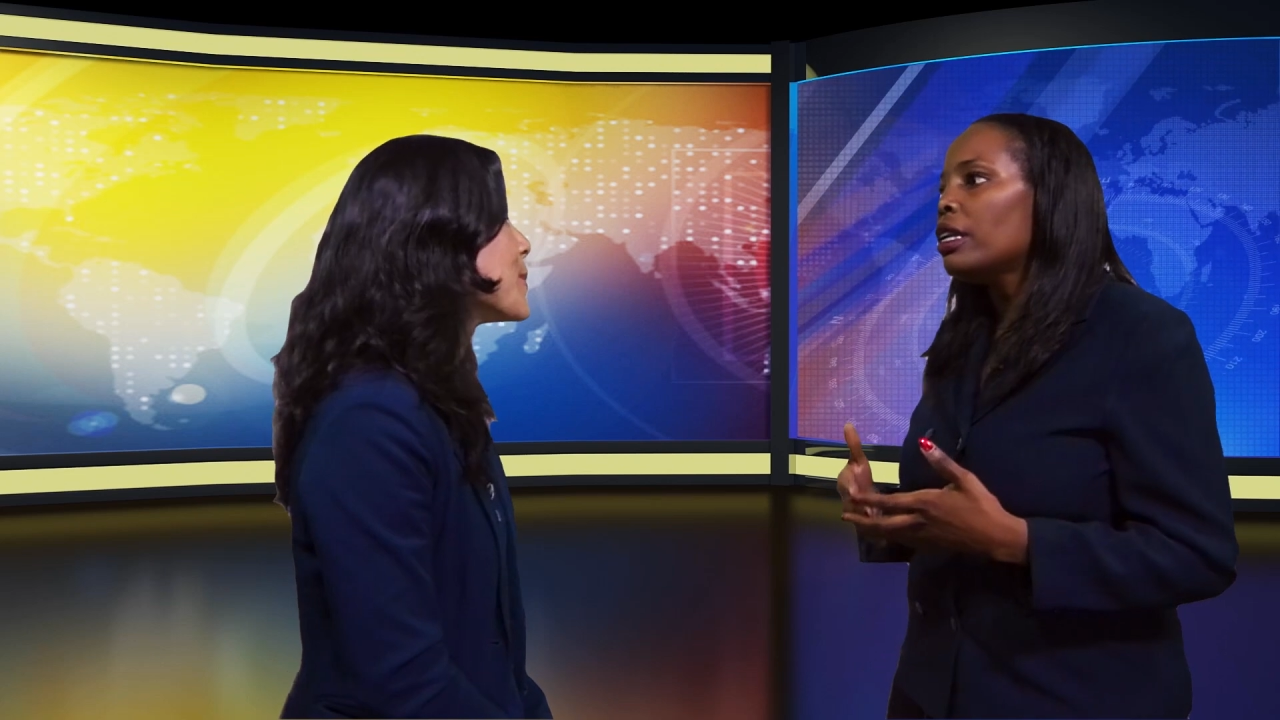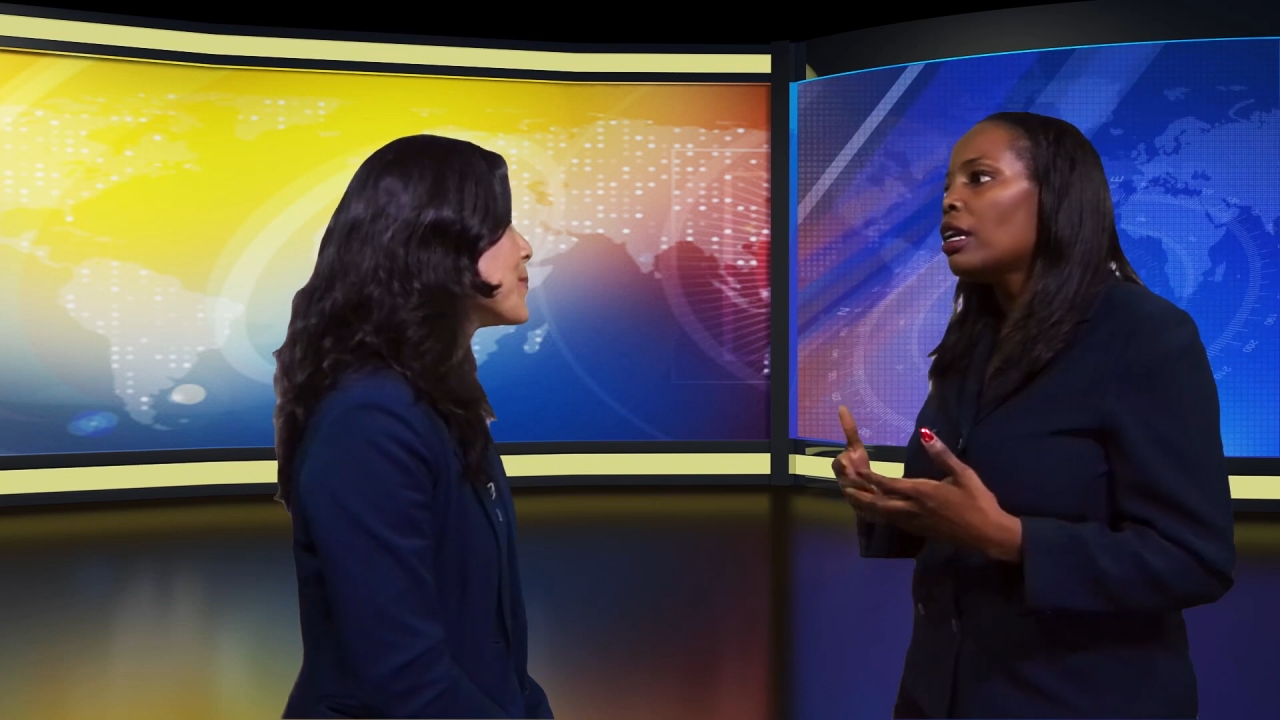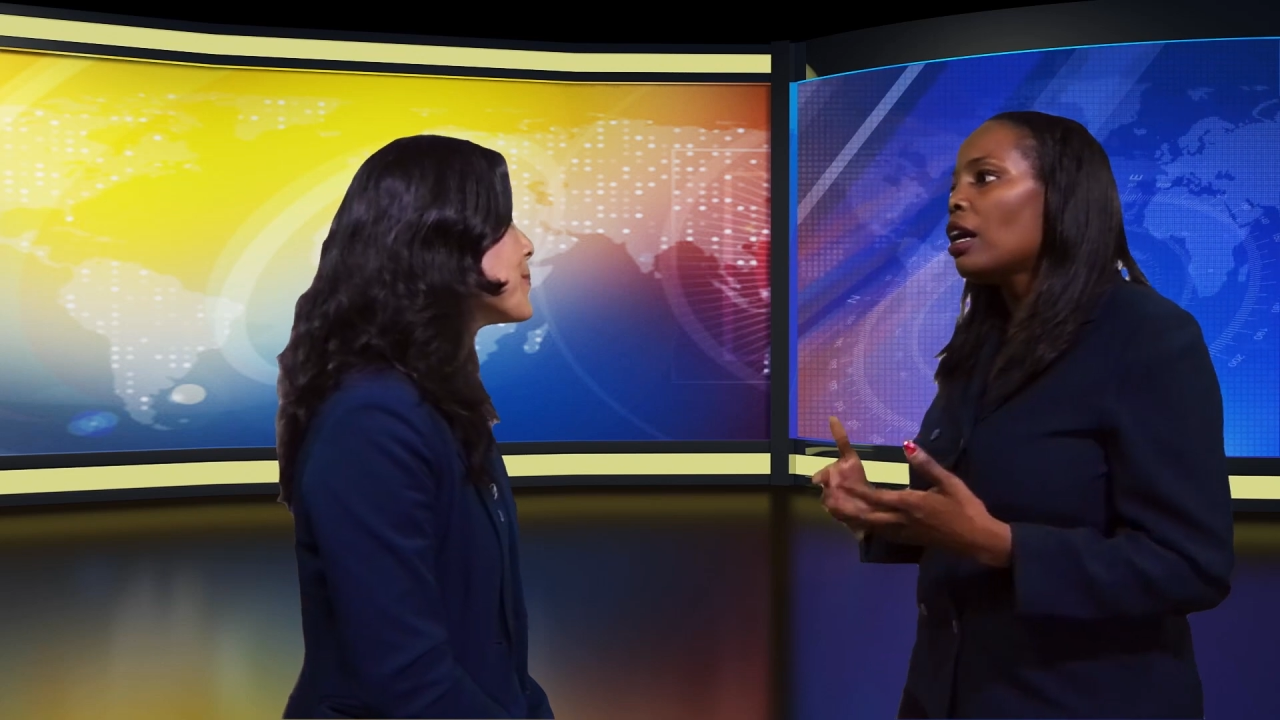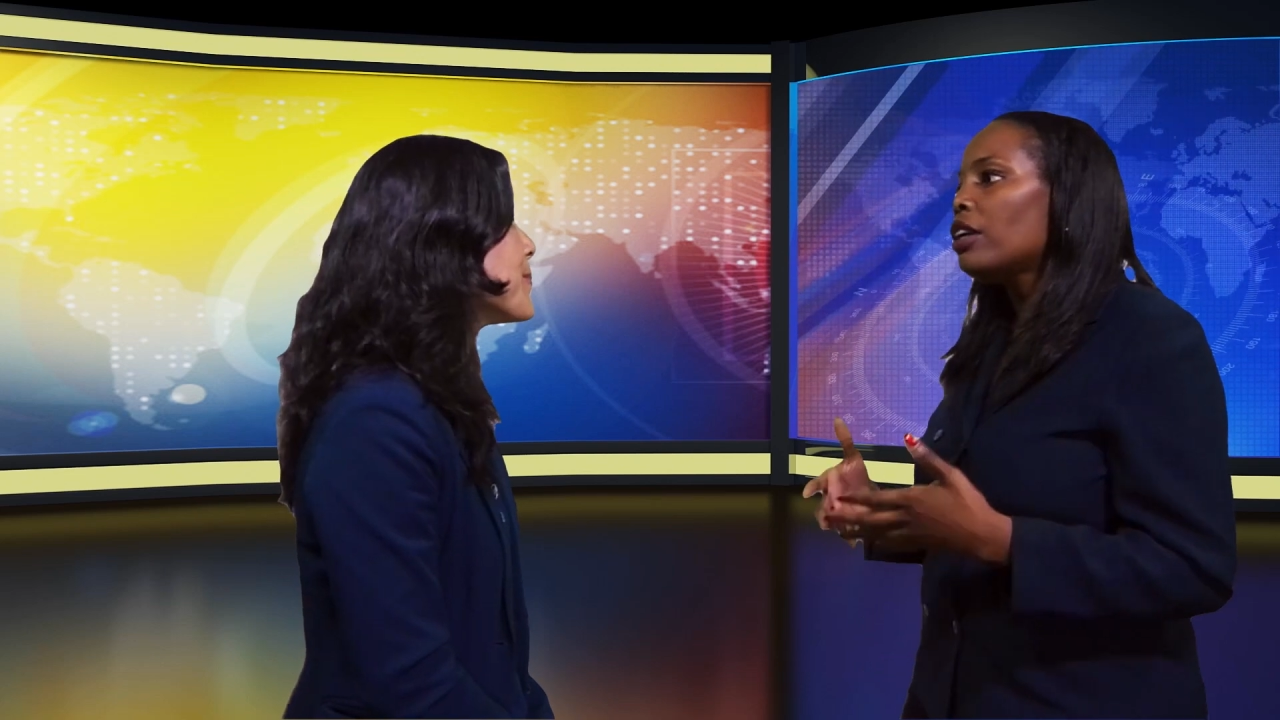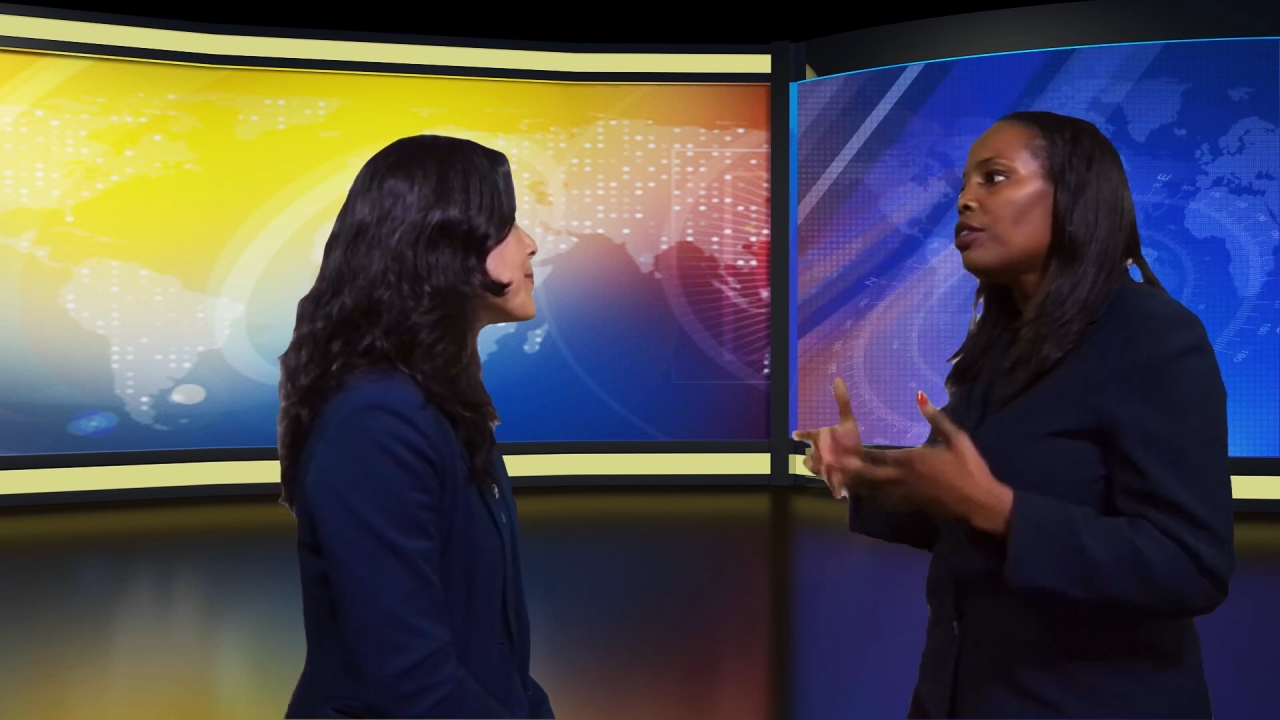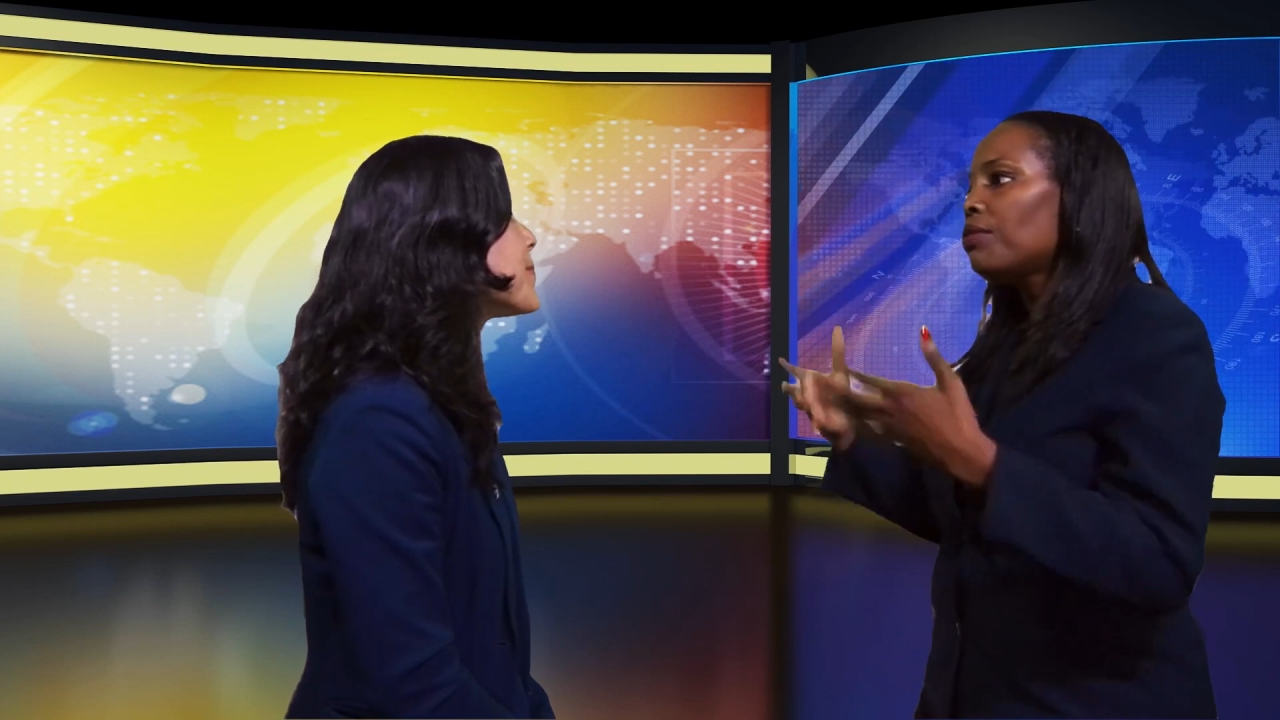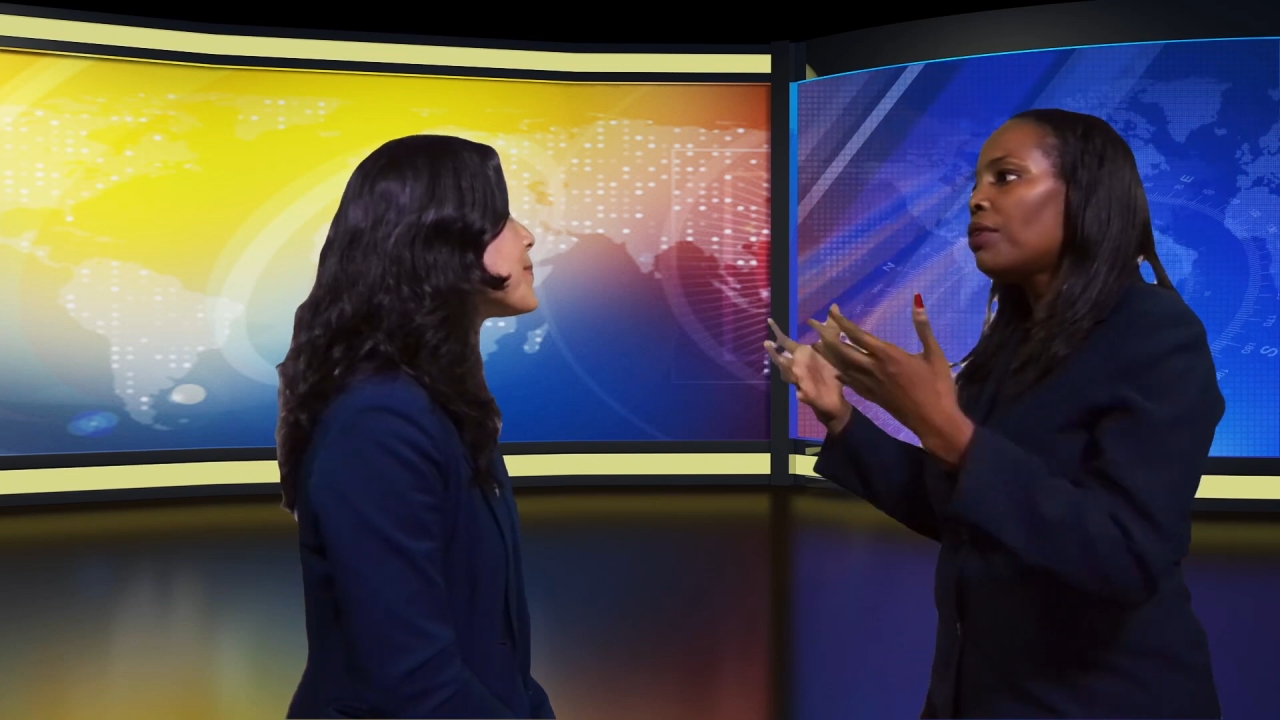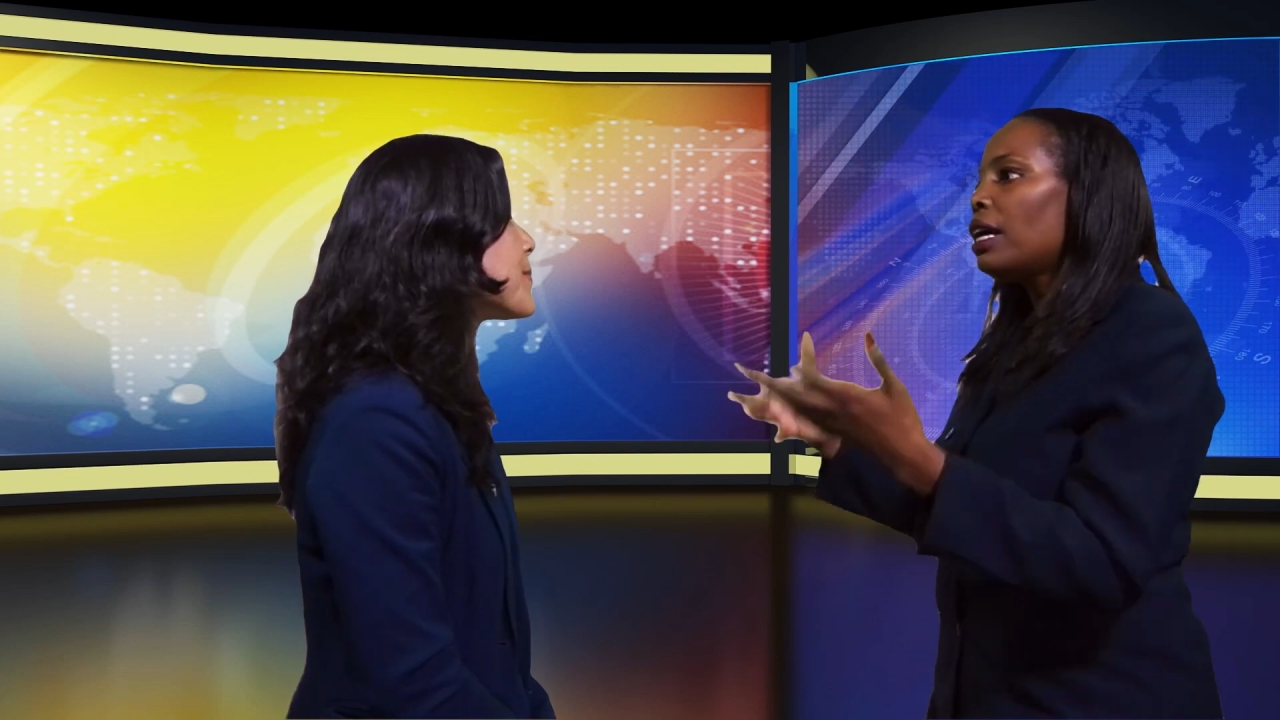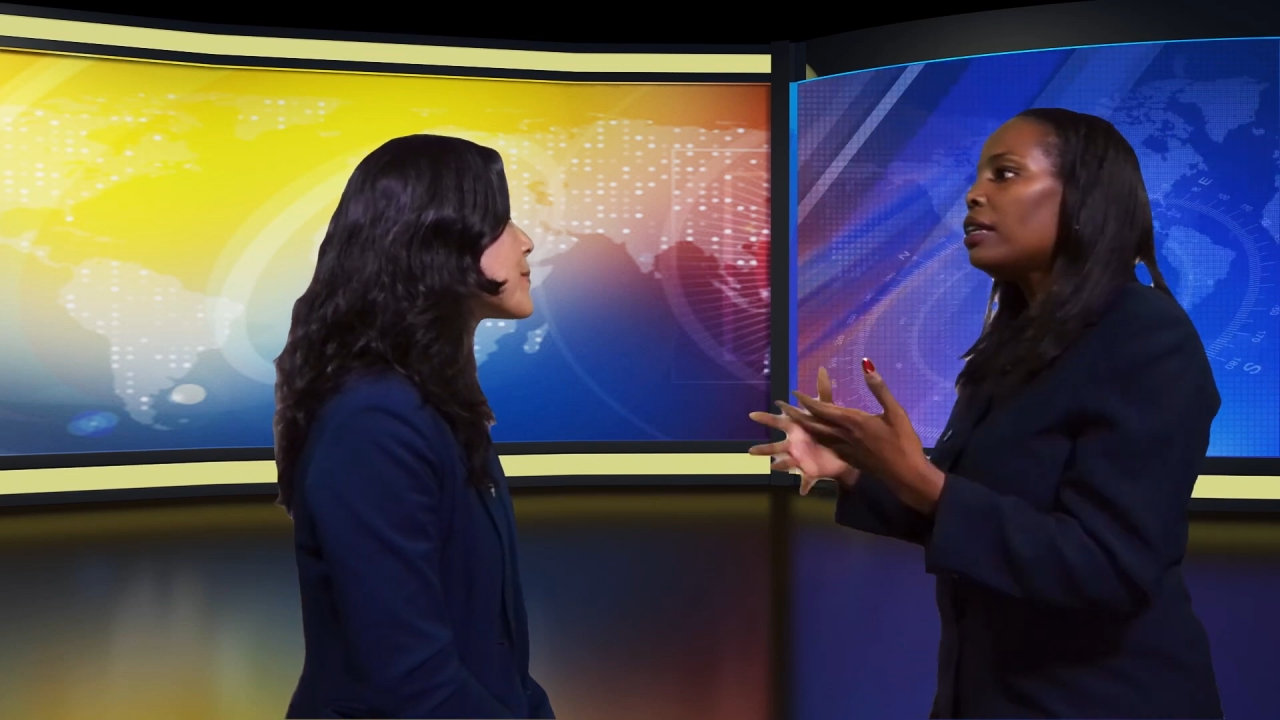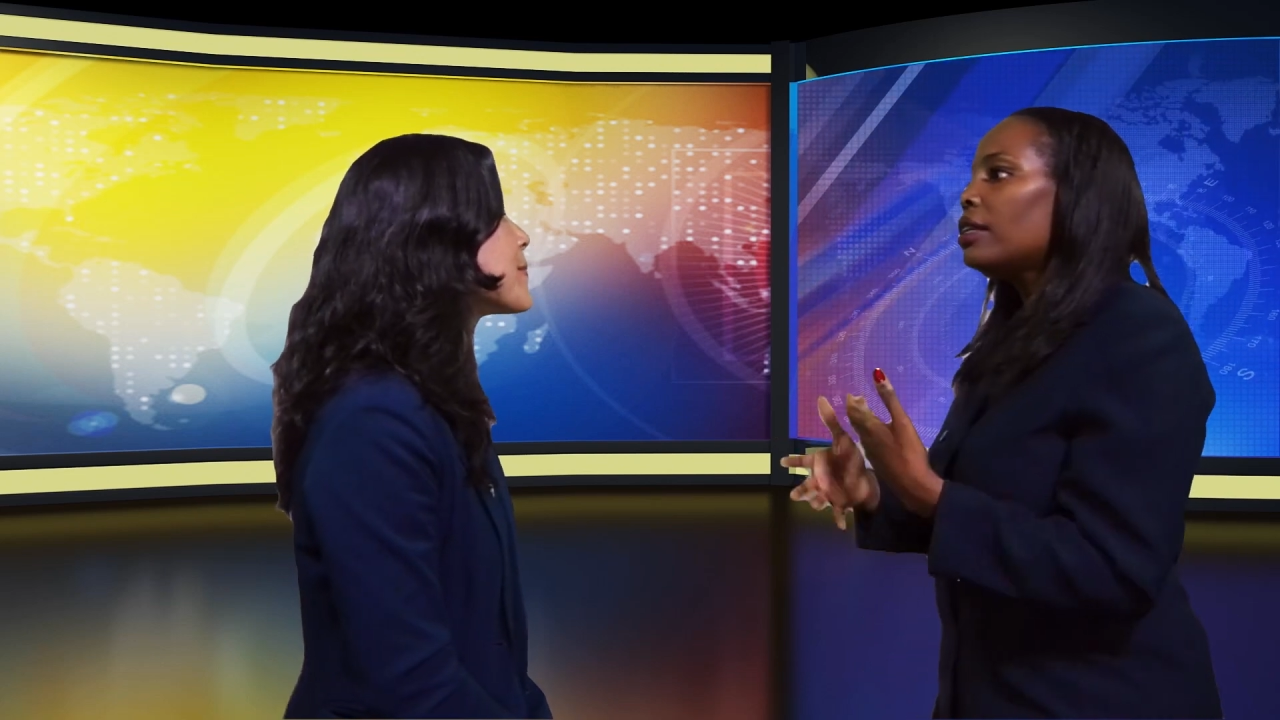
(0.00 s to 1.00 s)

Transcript: not filing